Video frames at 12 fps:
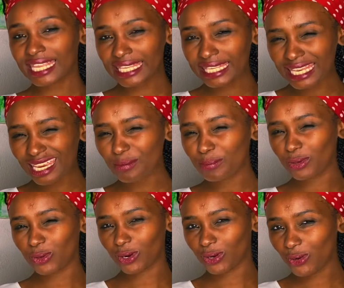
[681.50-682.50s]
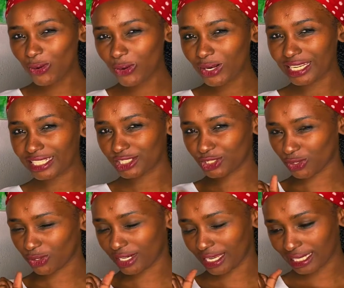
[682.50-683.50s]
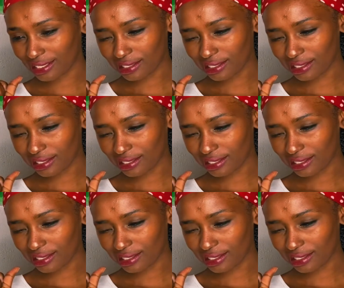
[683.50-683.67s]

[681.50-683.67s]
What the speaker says: keep your knowledge on a